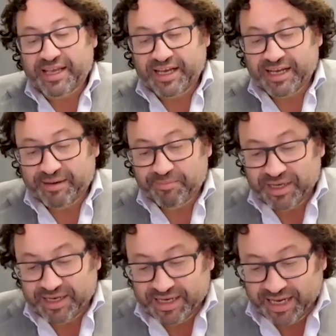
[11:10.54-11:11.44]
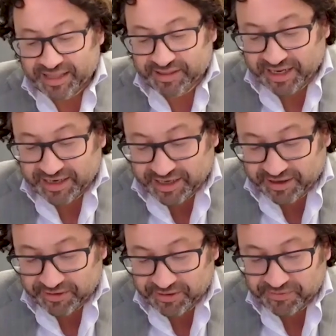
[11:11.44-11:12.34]
at that
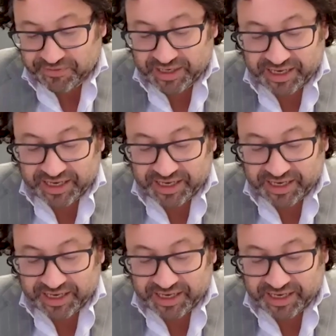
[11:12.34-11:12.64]
cutoff.